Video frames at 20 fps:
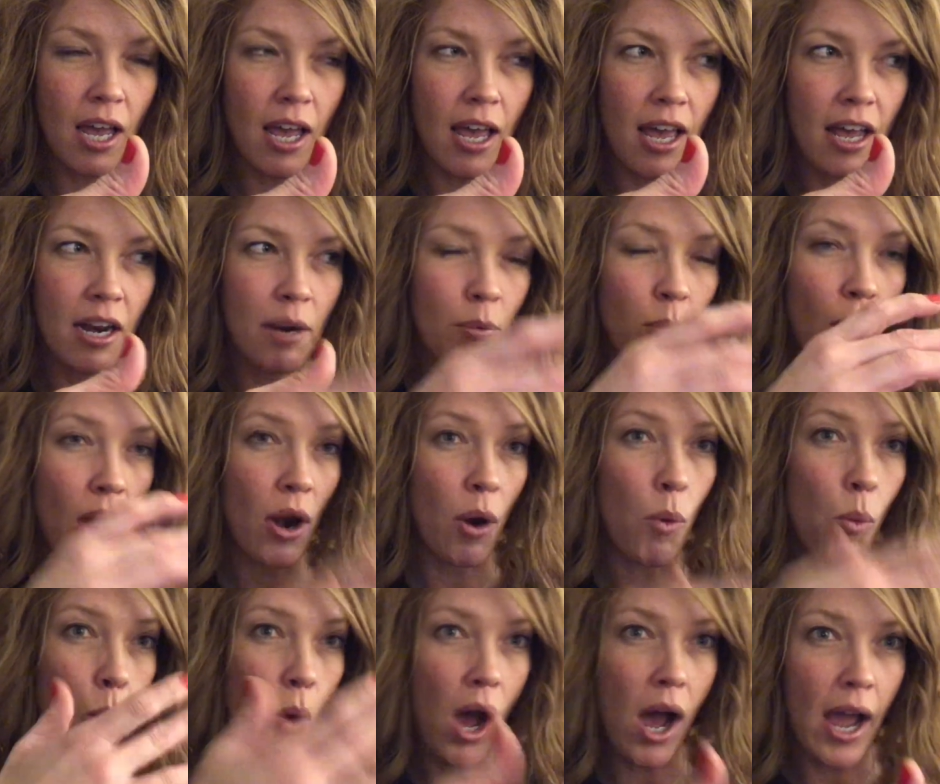and a, and a
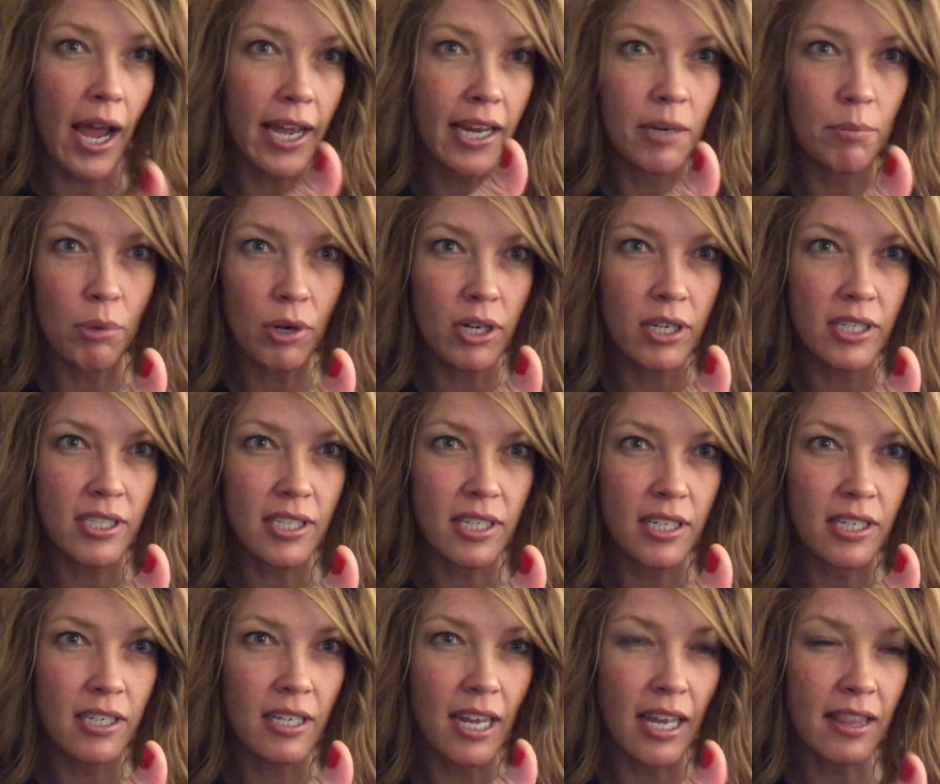wine
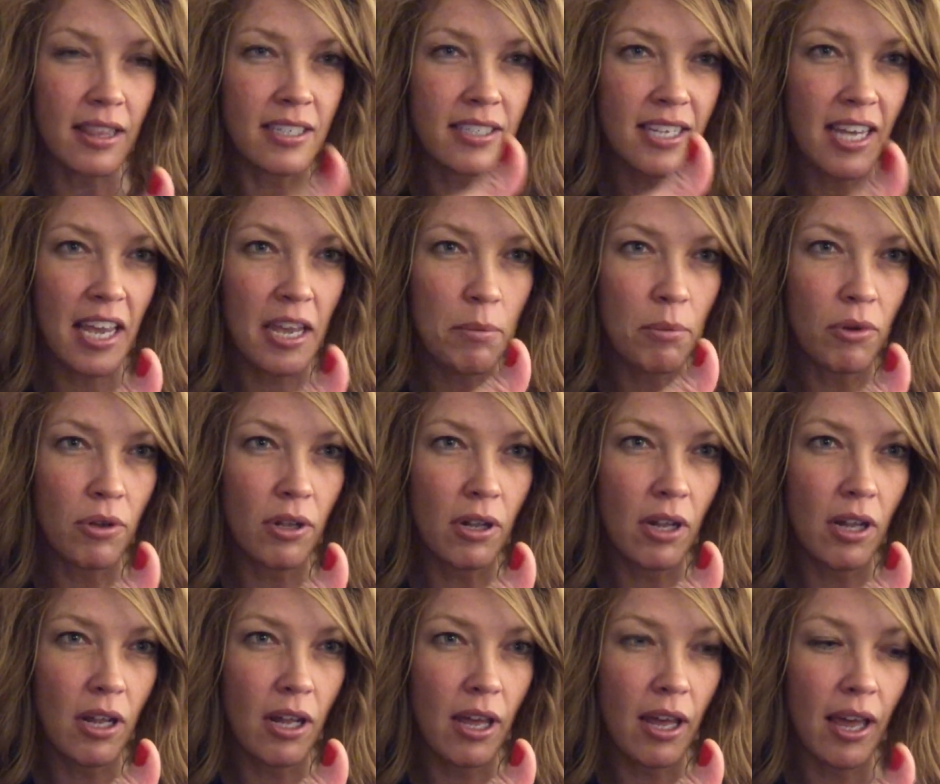person at the
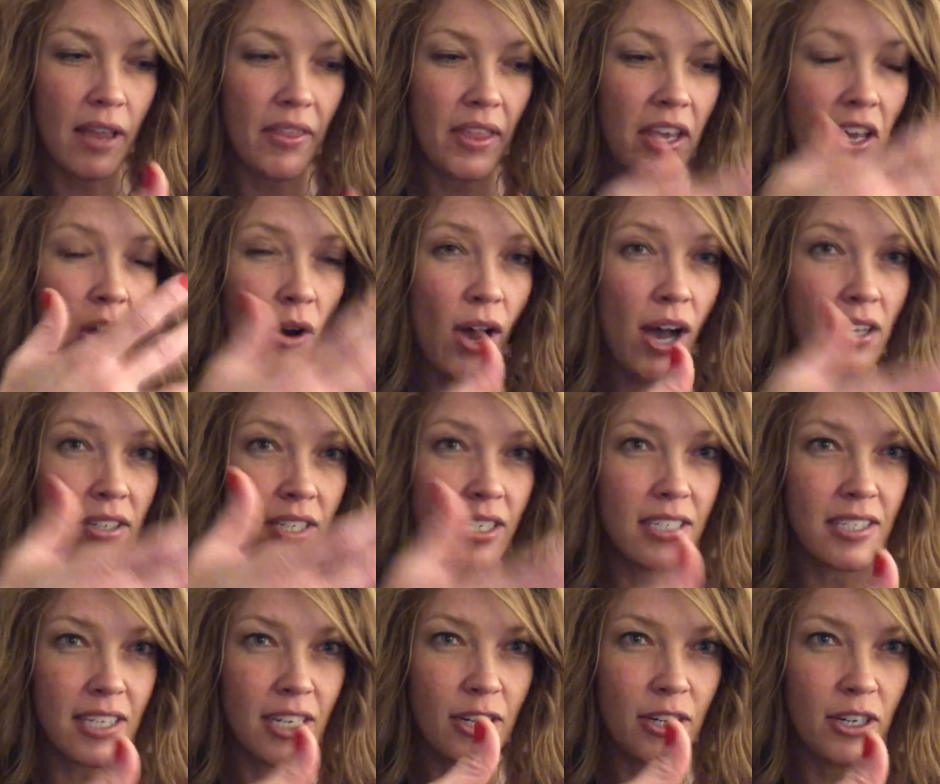table and they go out to
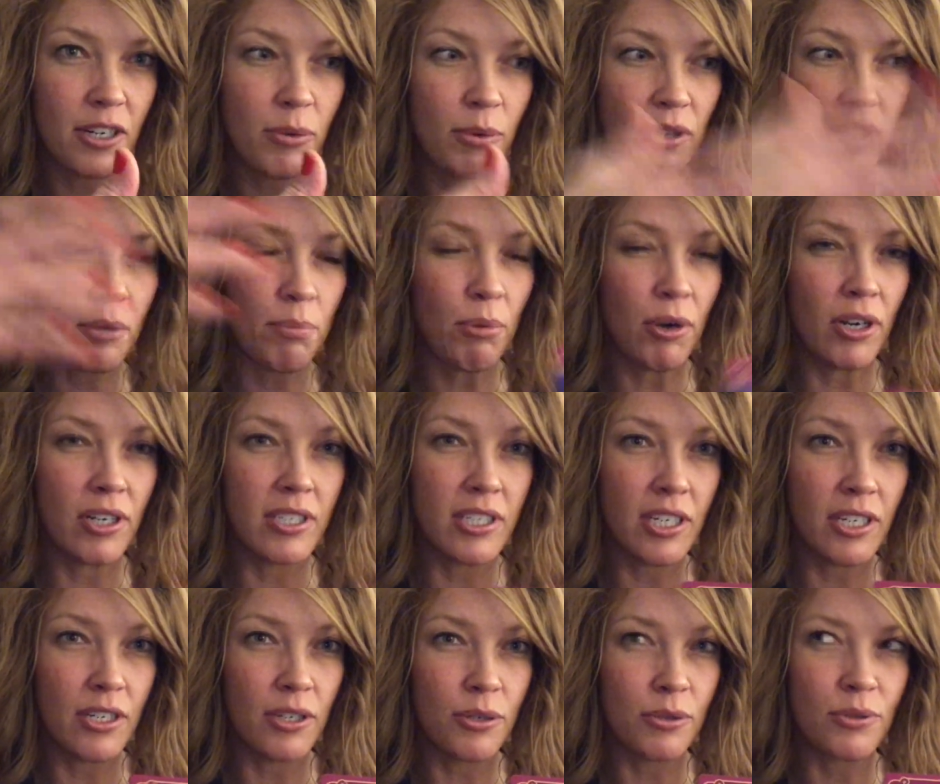dinner with a
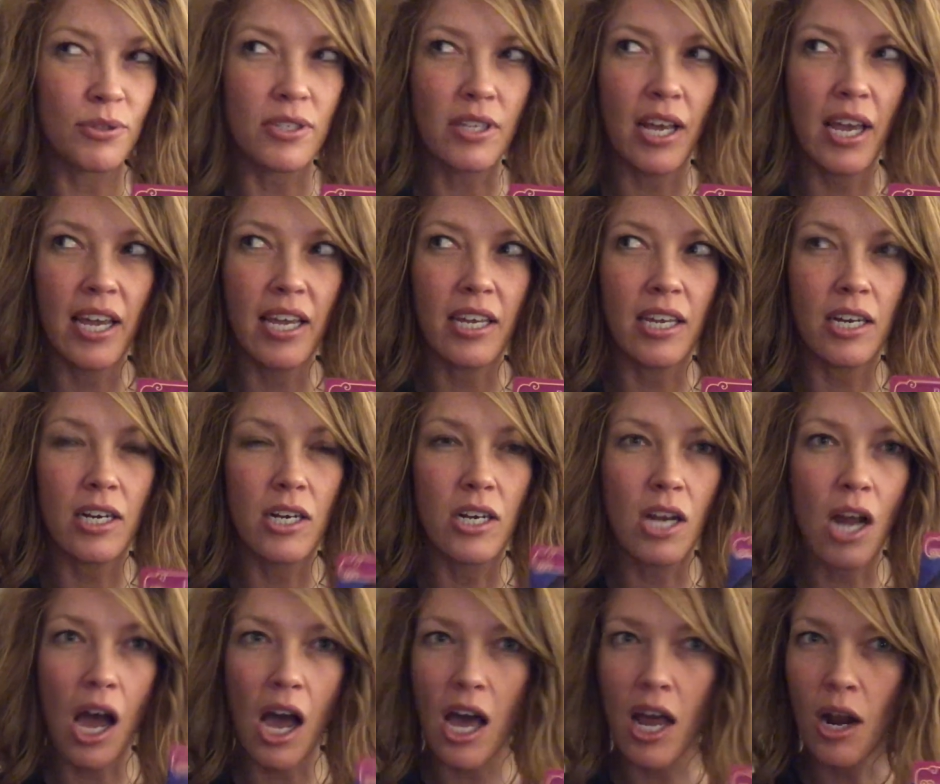person who's like
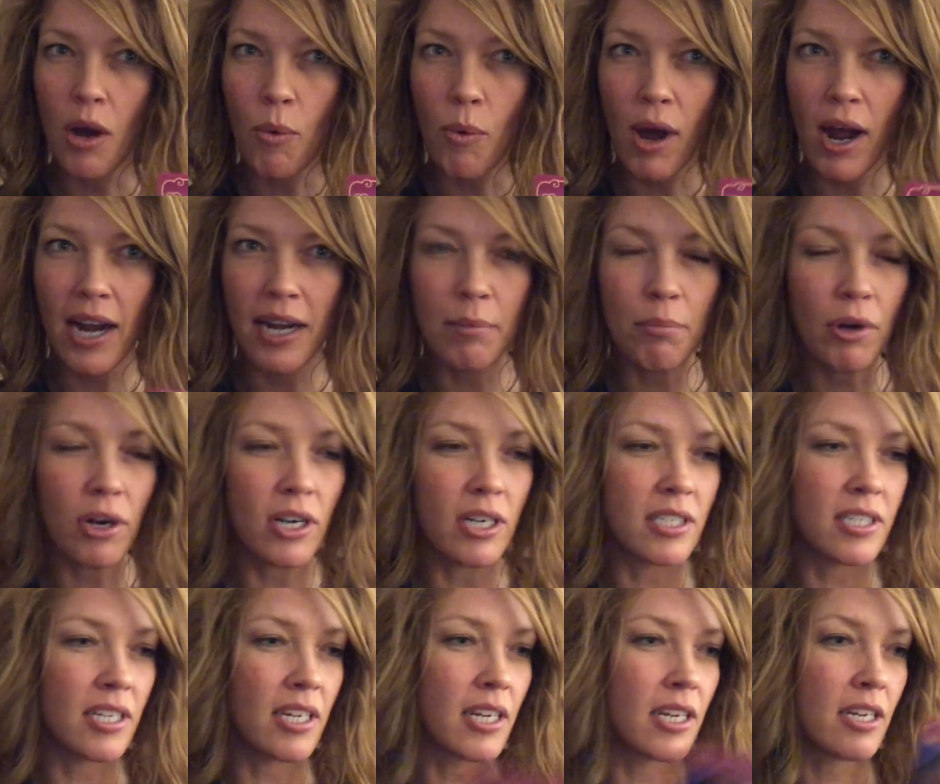not a wine
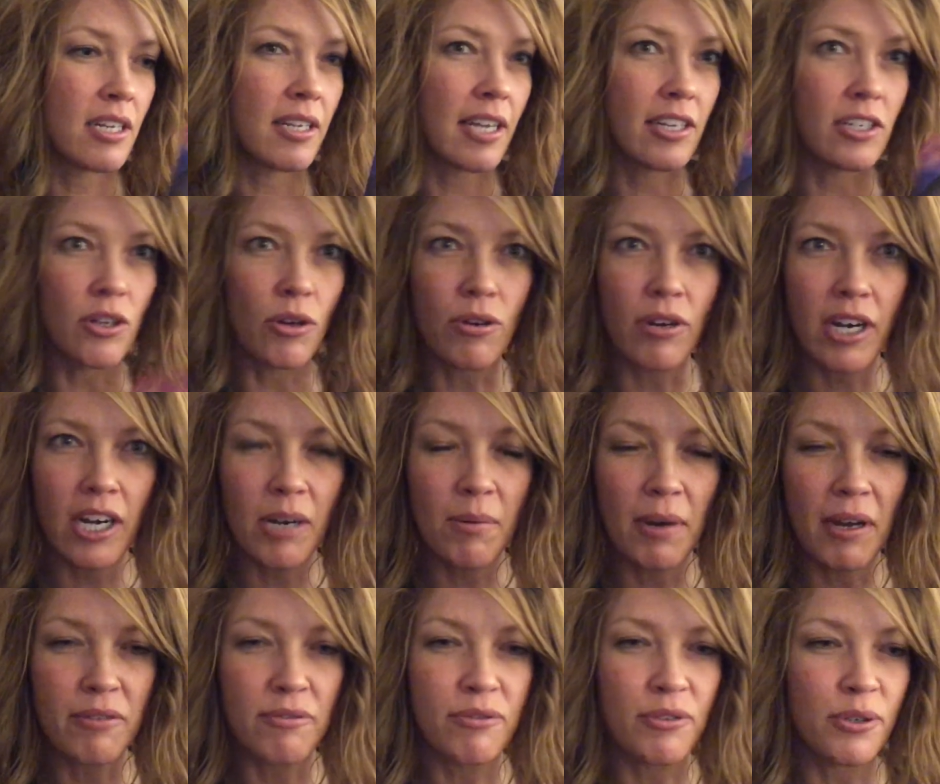person, they don't care
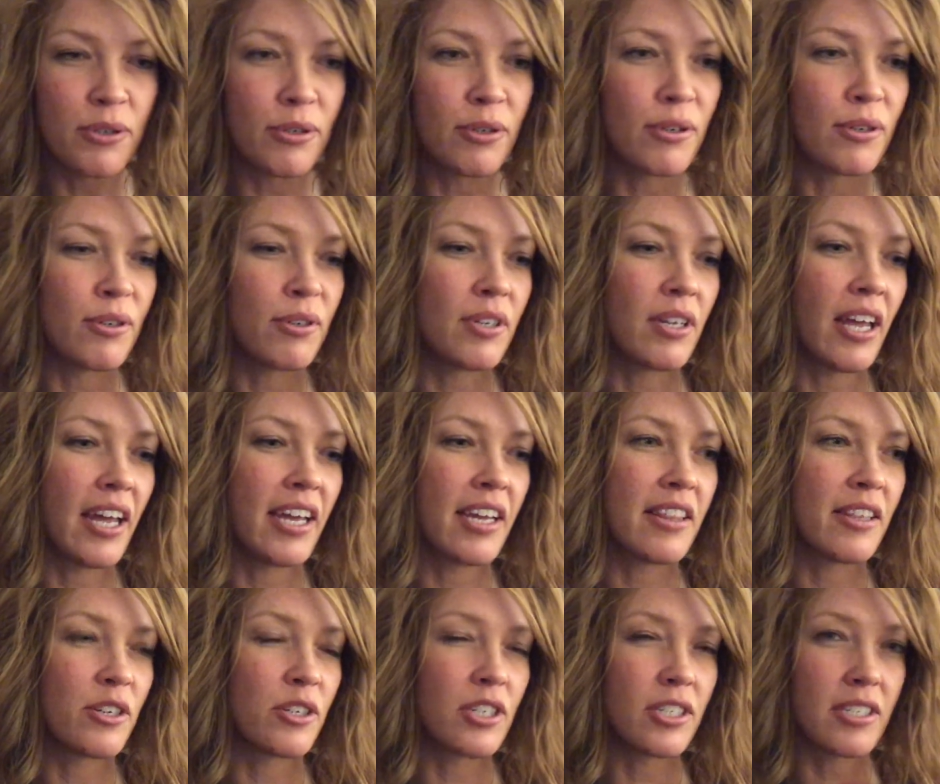about food,
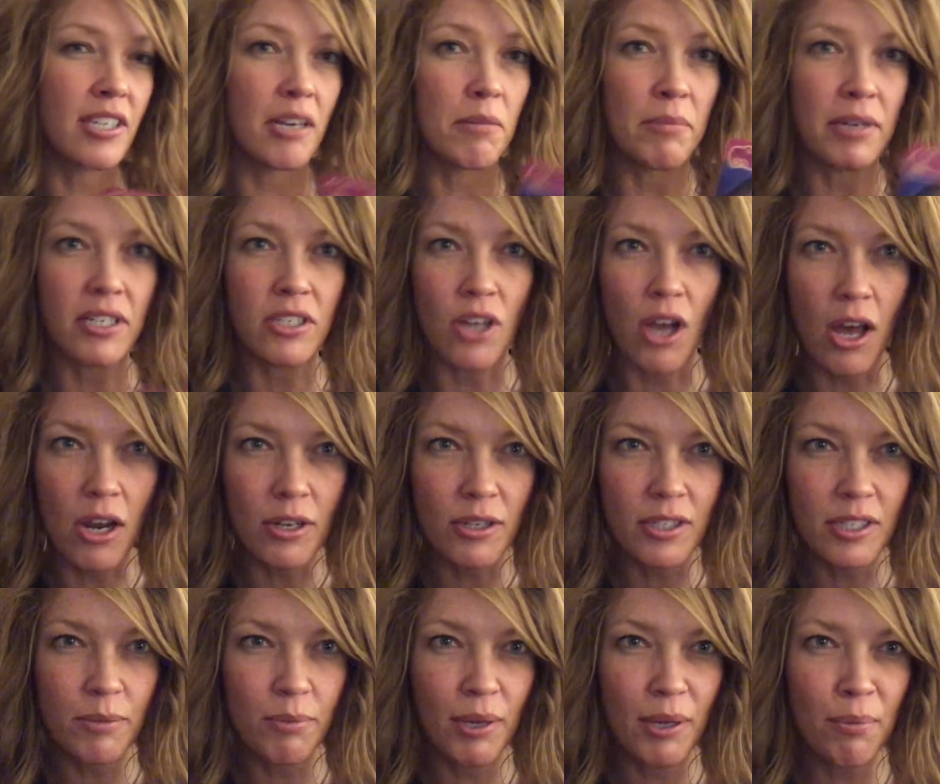like they're just like
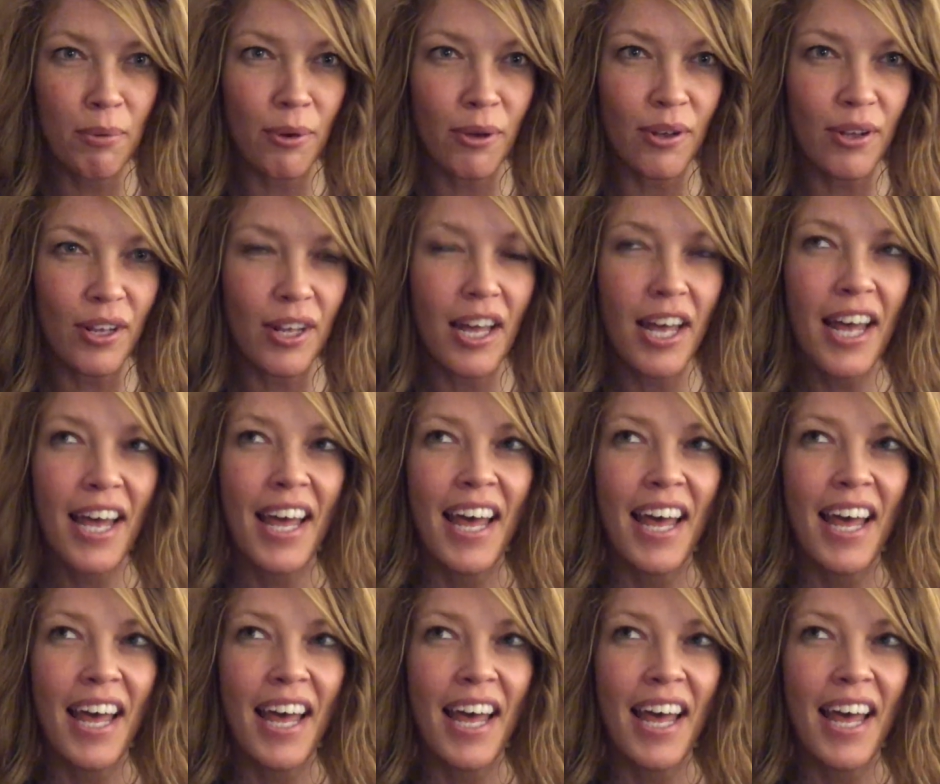McDonald's people